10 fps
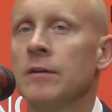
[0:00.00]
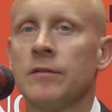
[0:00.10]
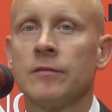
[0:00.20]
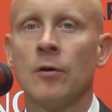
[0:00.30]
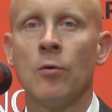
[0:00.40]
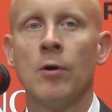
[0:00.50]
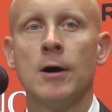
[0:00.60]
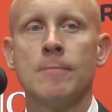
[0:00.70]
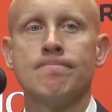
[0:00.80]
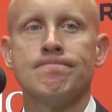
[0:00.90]

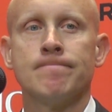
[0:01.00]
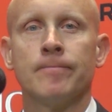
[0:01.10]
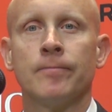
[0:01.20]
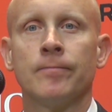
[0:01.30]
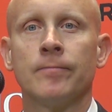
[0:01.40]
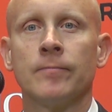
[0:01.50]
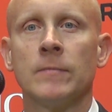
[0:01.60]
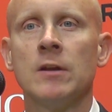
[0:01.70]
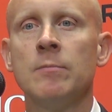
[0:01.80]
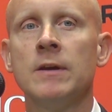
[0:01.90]
So
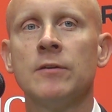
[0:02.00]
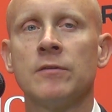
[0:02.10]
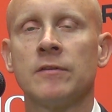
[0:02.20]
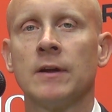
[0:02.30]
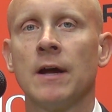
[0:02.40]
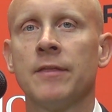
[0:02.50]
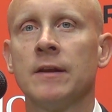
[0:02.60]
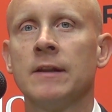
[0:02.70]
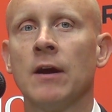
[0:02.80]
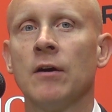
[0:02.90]
it'd be interesting. I
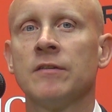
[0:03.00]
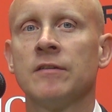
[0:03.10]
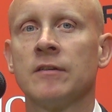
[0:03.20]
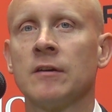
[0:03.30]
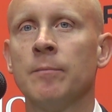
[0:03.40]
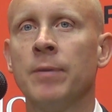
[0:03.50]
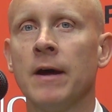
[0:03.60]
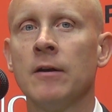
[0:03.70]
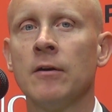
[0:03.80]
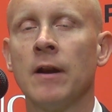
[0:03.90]
think Darius is a
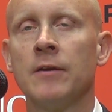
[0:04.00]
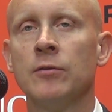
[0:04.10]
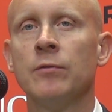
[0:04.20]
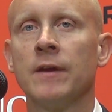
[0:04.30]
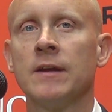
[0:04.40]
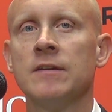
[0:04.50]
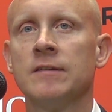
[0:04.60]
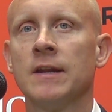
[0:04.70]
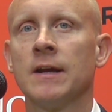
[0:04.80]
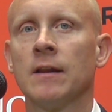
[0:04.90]
competitor, and I do think he's
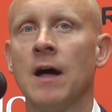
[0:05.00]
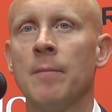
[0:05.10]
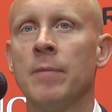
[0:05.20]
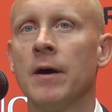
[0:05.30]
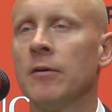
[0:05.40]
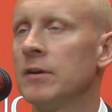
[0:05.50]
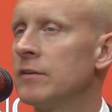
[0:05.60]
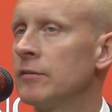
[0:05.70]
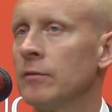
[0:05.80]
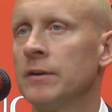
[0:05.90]
getting a lot better, and he
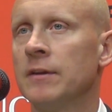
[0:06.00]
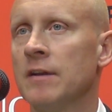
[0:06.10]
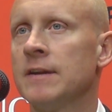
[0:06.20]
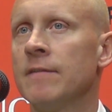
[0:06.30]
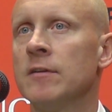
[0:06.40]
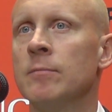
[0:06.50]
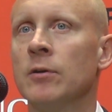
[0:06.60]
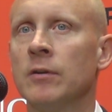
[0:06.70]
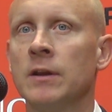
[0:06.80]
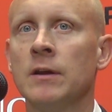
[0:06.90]
certainly does have the
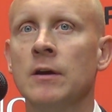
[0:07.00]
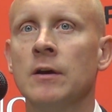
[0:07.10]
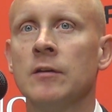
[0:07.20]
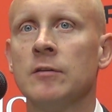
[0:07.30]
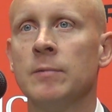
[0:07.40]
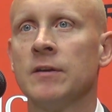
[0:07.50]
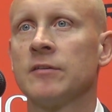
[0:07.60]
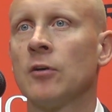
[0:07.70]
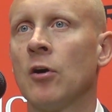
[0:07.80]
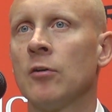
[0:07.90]
ability to be a
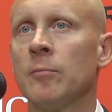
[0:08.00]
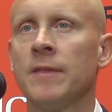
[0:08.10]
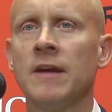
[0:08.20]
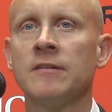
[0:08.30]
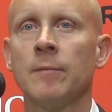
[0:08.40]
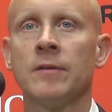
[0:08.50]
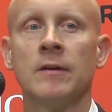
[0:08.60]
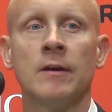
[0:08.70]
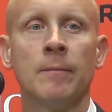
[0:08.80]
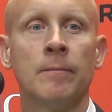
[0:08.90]
starter, but that's up to
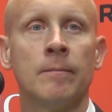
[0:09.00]
him.